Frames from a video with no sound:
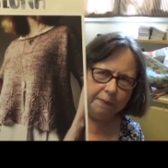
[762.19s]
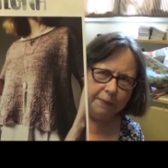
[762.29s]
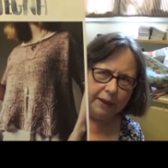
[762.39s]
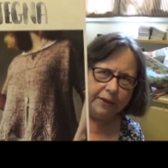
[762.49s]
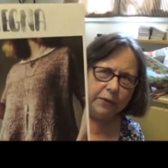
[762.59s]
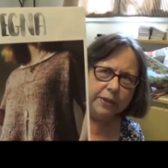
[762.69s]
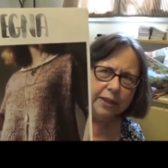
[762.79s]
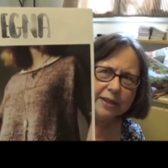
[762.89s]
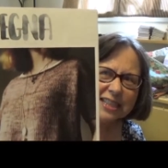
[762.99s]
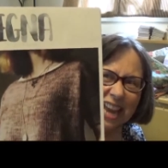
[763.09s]
I know it
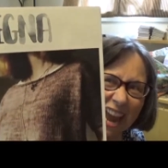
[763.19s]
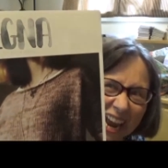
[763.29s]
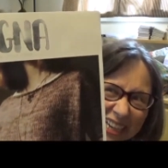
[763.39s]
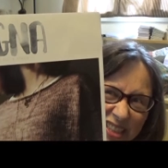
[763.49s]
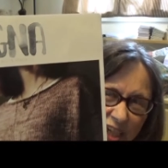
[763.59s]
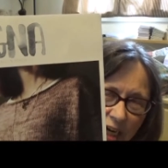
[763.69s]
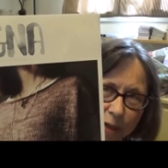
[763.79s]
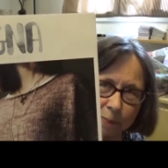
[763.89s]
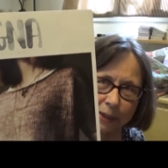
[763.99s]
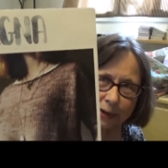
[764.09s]
says
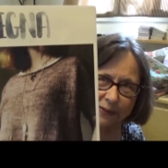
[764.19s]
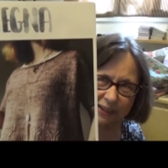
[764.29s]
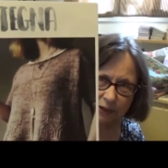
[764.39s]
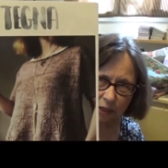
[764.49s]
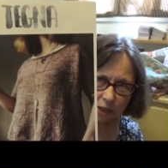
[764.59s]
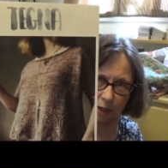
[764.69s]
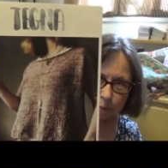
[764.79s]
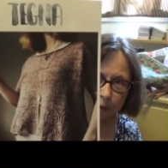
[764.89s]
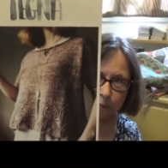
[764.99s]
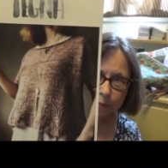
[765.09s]
Tegna, but I'm hearing a lot of
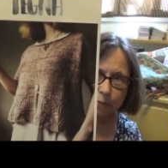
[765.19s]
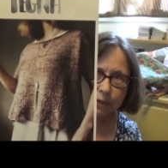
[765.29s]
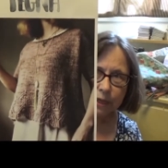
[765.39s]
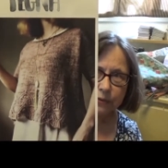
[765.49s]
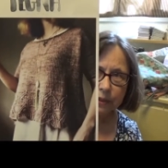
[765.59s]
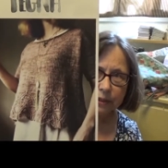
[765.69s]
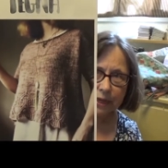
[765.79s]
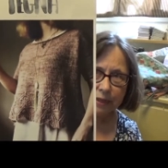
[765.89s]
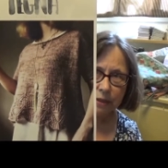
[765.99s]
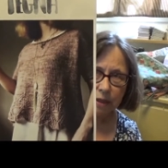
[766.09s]
people pronounce it
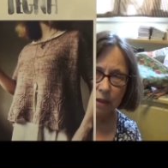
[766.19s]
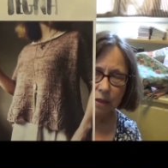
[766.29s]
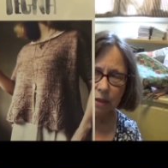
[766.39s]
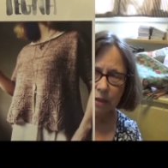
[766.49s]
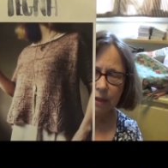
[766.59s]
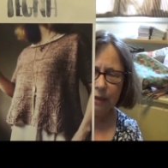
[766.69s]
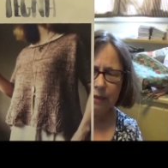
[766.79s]
Tanya. I